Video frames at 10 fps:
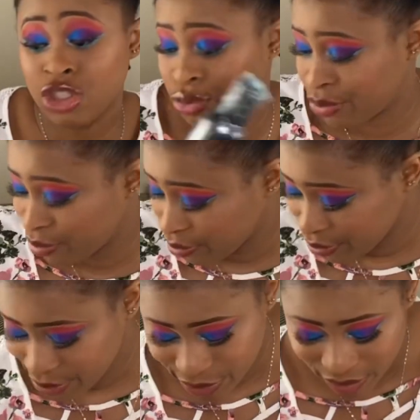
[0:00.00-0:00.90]
you.
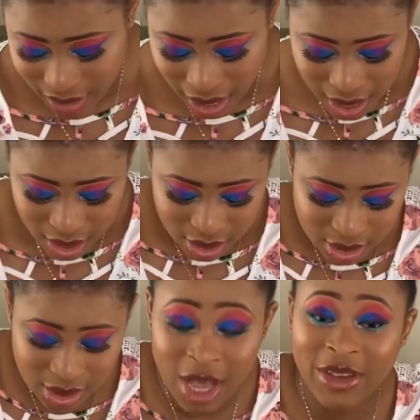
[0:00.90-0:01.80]

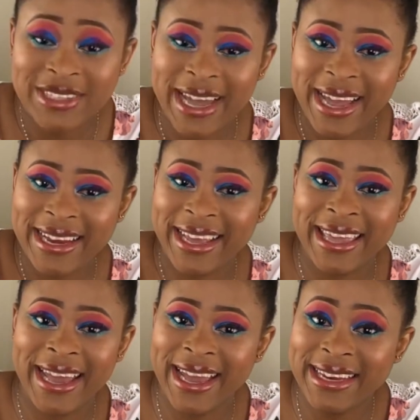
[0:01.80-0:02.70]
So then again,